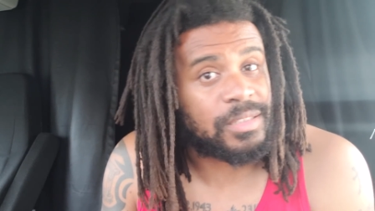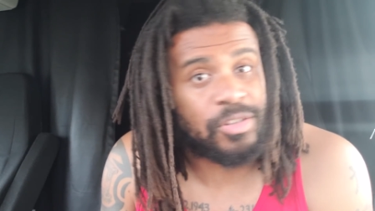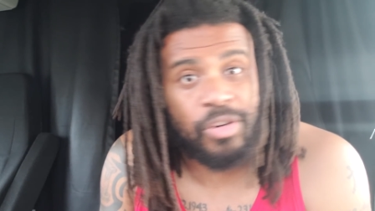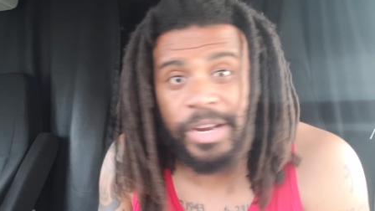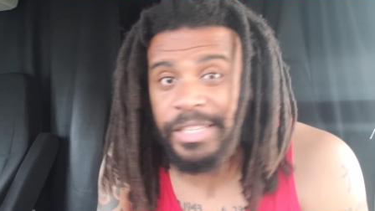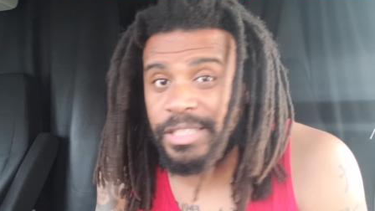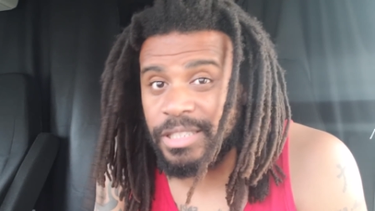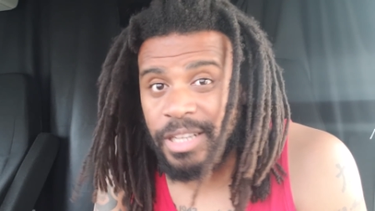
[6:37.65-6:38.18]

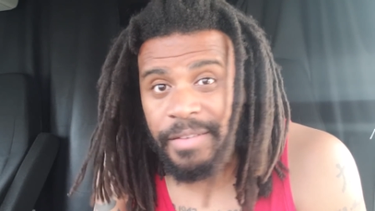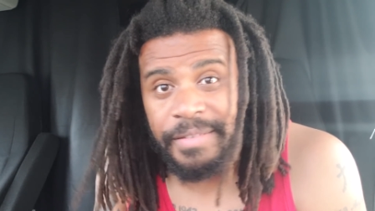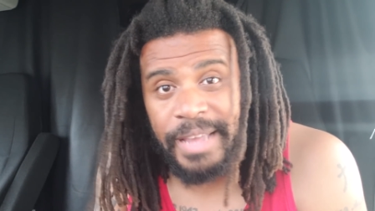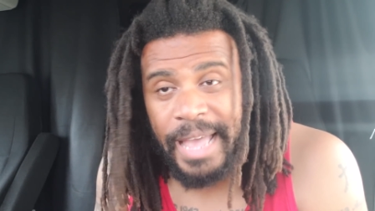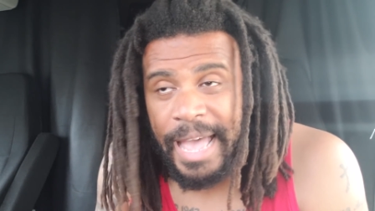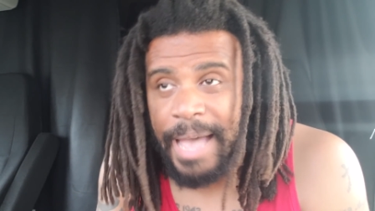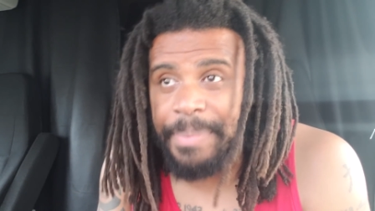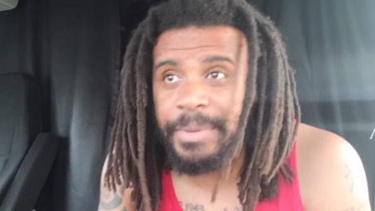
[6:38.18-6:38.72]
Crazy stuff
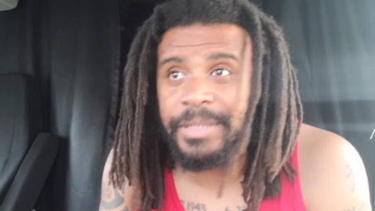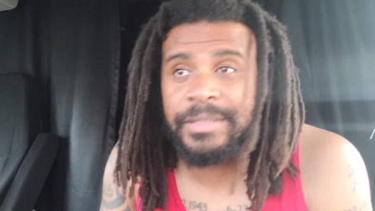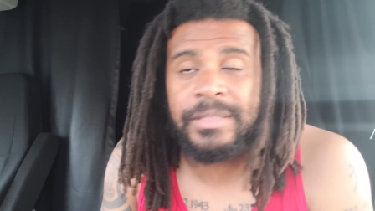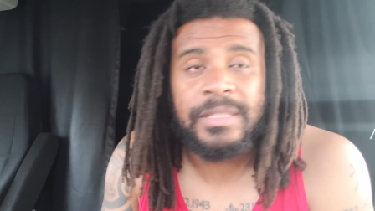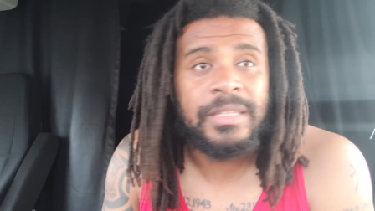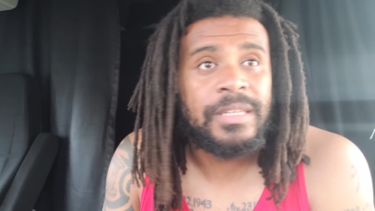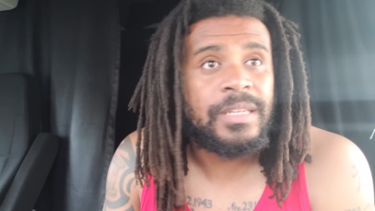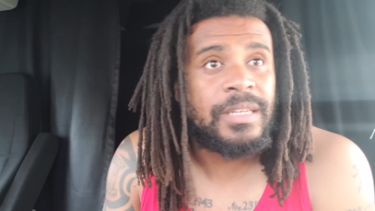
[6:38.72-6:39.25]
can
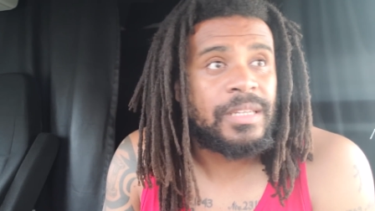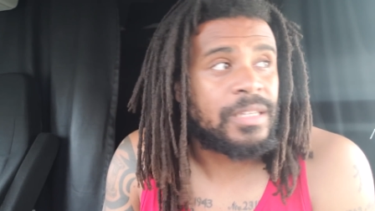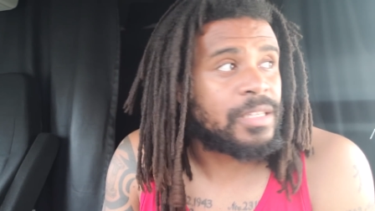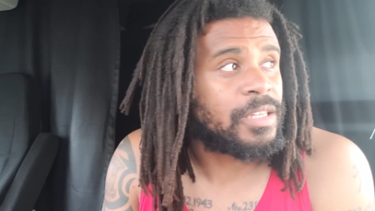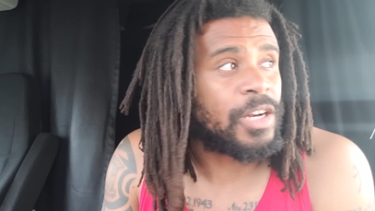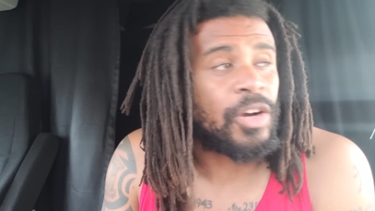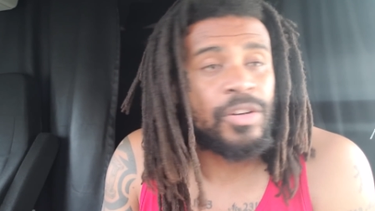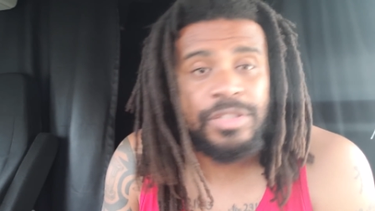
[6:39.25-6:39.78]
happen.
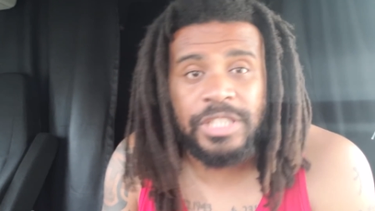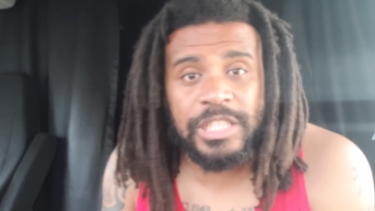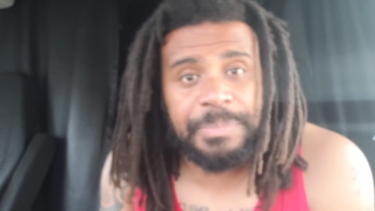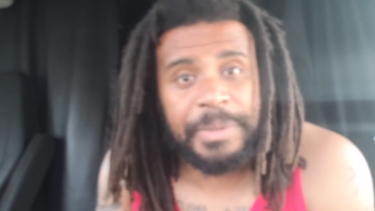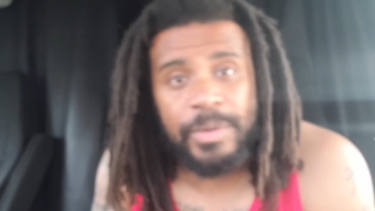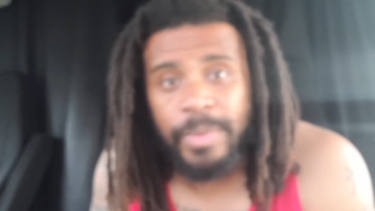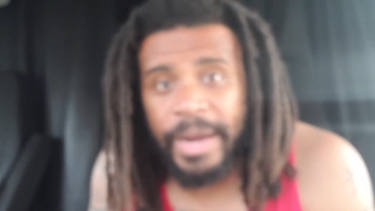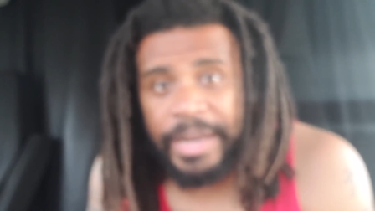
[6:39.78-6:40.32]
You know, and
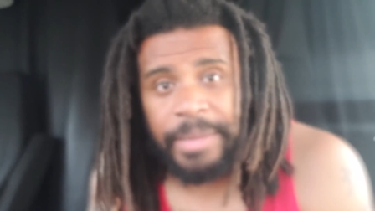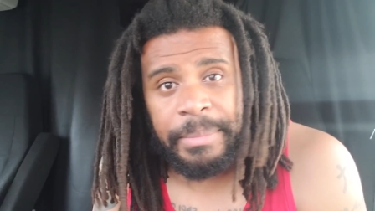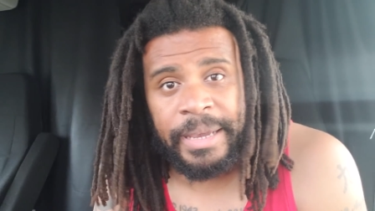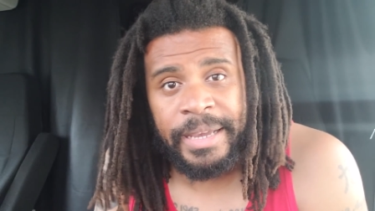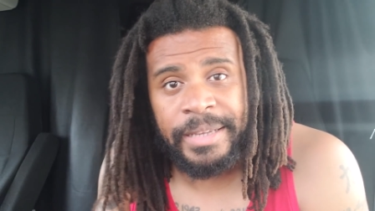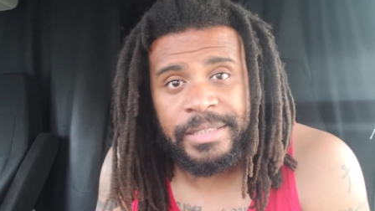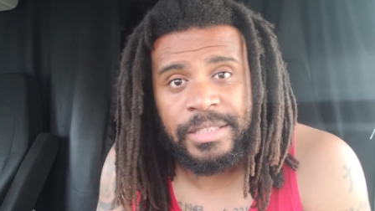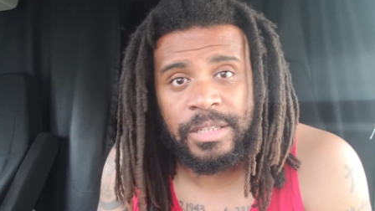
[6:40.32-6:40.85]
just be ready,
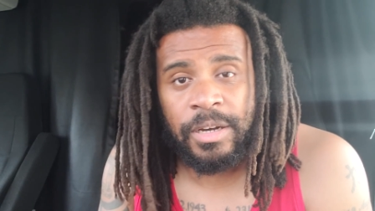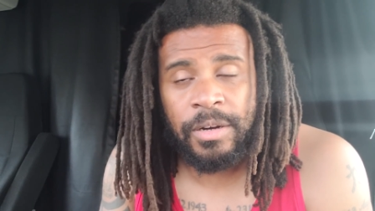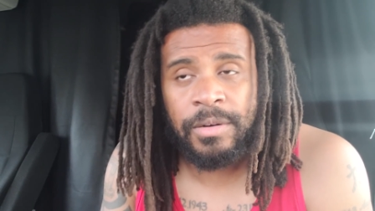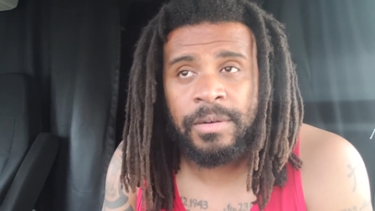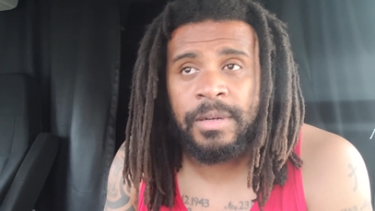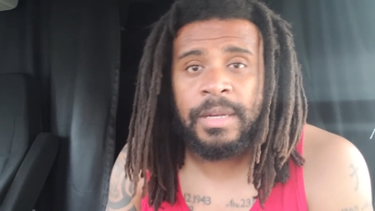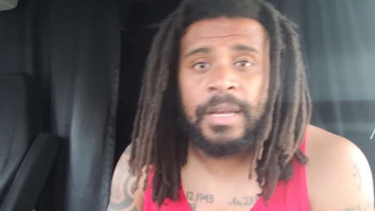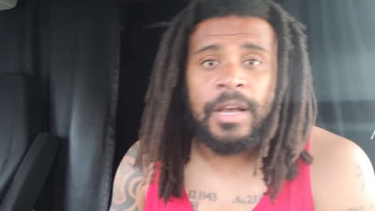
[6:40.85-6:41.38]
man.
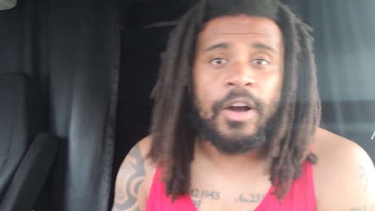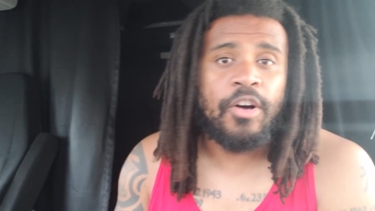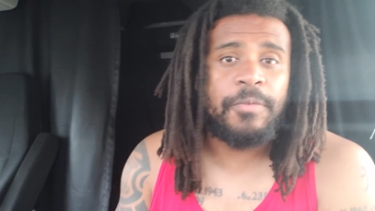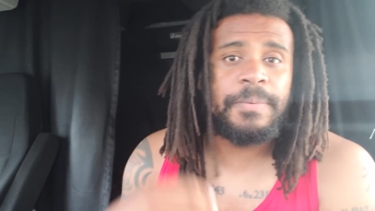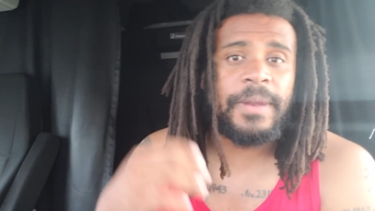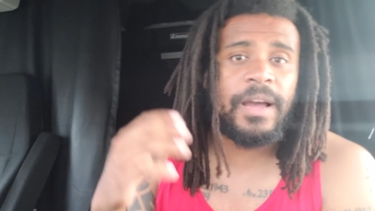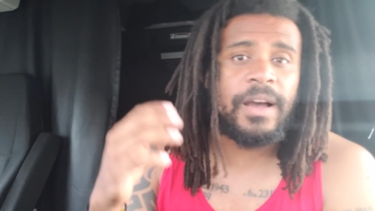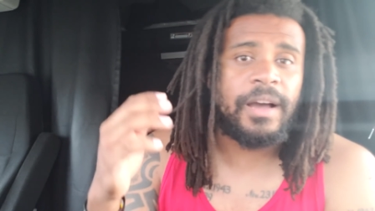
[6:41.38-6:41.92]
So
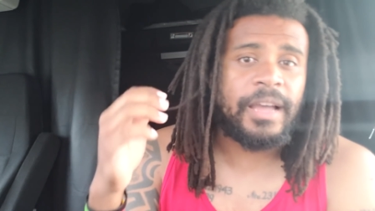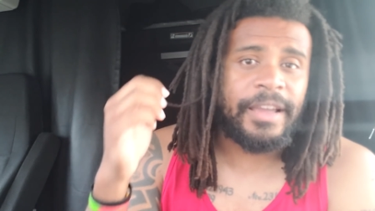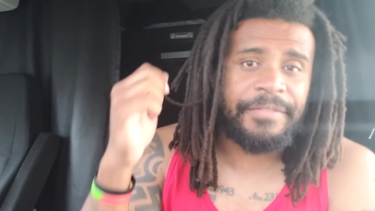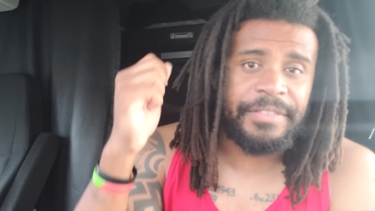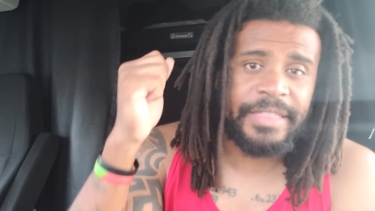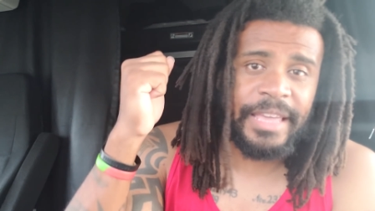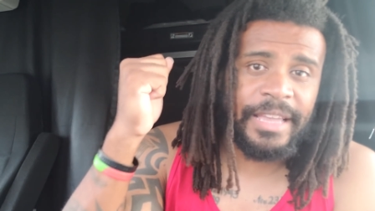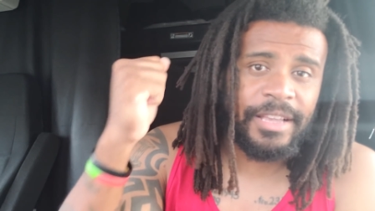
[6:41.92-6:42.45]
hope y'all
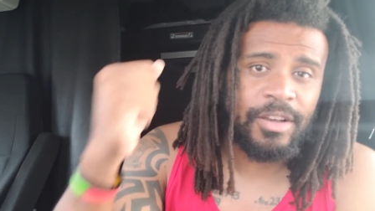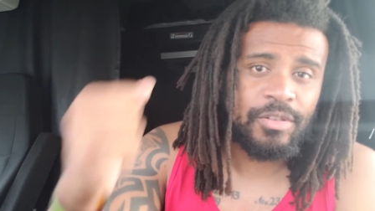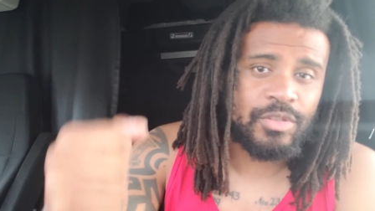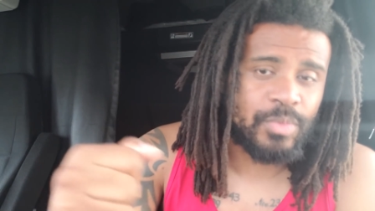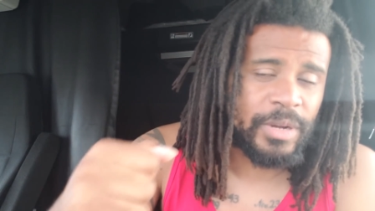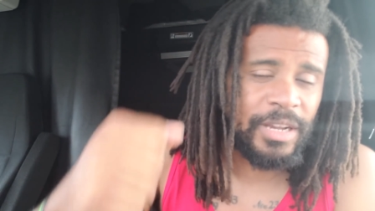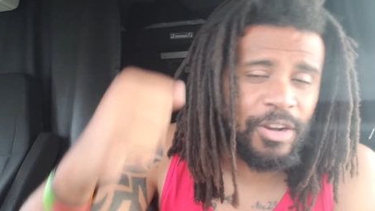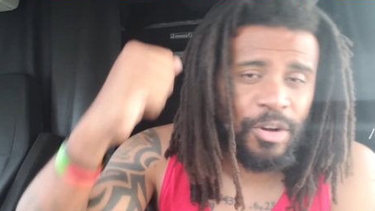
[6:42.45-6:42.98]
everything goes
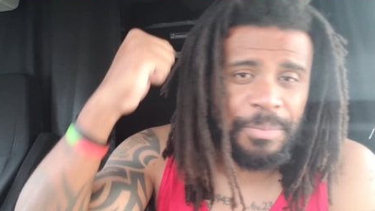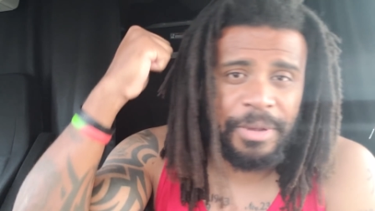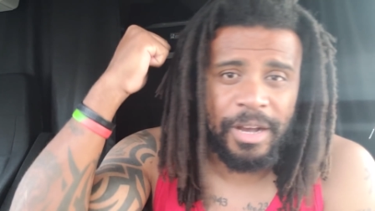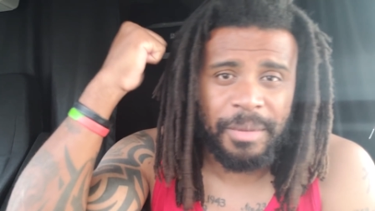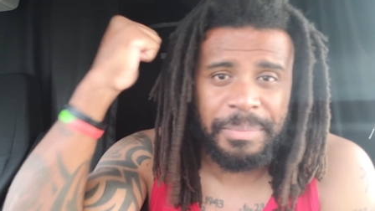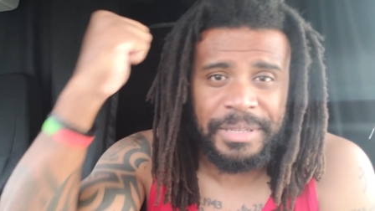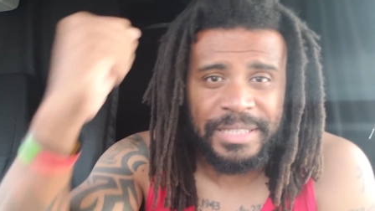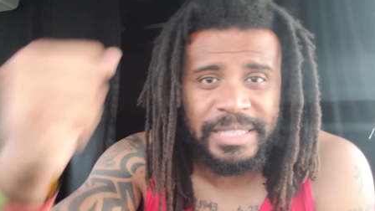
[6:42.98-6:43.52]
well. Hope
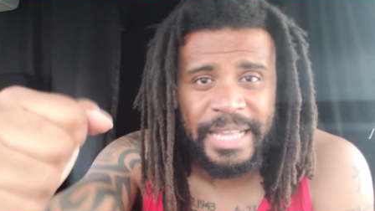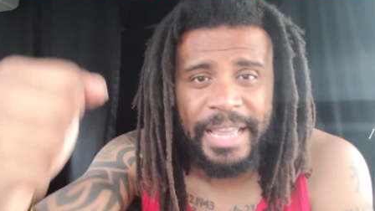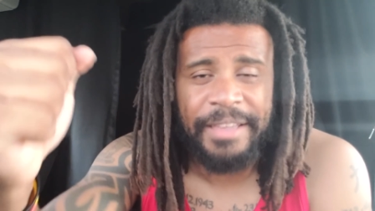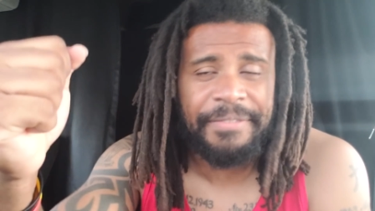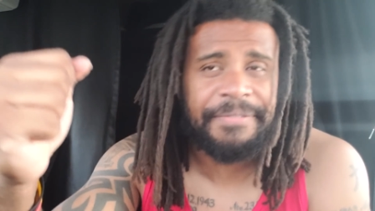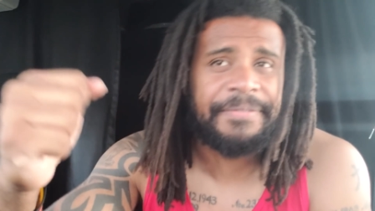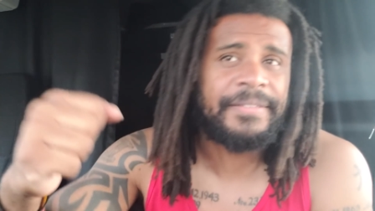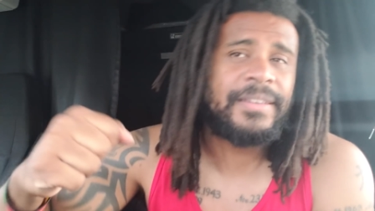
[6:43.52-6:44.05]
y'all be
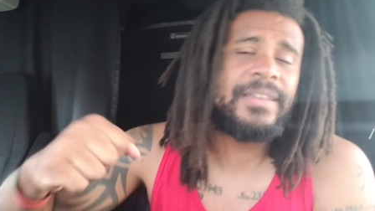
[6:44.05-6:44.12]
safe.